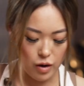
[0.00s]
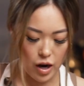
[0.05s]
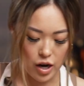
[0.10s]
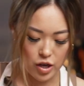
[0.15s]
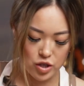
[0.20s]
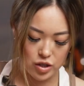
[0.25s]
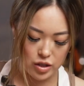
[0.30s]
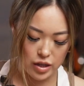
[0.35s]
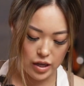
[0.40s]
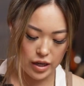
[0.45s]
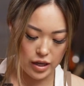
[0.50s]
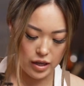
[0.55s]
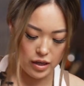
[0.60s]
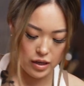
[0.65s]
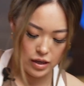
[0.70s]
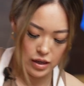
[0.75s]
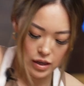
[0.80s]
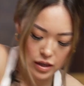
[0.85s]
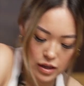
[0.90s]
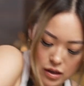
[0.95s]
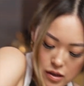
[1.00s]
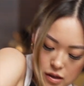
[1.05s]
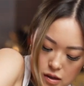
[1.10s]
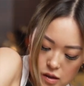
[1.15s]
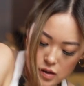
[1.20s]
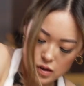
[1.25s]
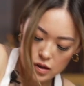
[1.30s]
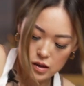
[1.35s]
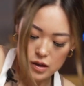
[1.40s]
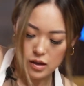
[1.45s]
actually
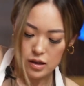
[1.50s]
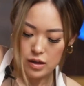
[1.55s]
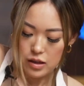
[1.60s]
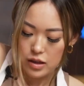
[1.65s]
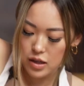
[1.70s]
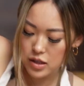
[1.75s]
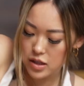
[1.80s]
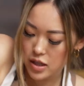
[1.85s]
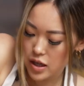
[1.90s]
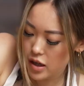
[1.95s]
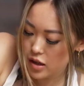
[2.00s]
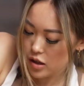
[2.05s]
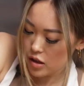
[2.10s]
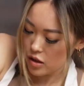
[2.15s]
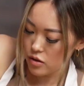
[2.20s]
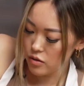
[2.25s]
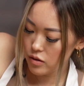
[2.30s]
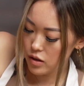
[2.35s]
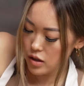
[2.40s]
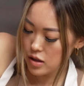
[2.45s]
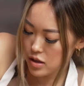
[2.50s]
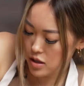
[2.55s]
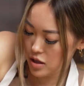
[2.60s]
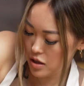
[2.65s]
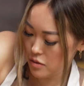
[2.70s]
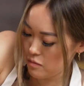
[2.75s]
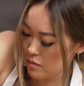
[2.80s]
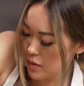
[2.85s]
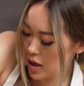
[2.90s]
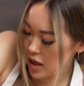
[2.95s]
continue
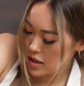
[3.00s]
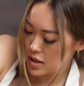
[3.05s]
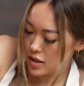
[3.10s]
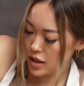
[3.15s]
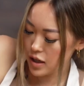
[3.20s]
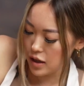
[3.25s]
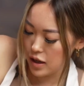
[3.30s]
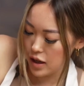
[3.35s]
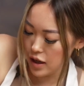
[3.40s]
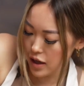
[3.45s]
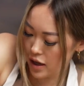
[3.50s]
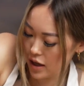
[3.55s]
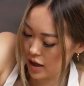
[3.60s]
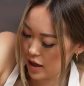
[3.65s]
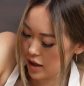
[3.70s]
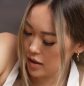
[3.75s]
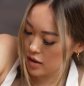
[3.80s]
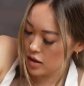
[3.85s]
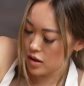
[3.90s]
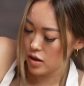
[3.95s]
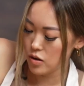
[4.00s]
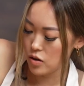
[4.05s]
to mix it in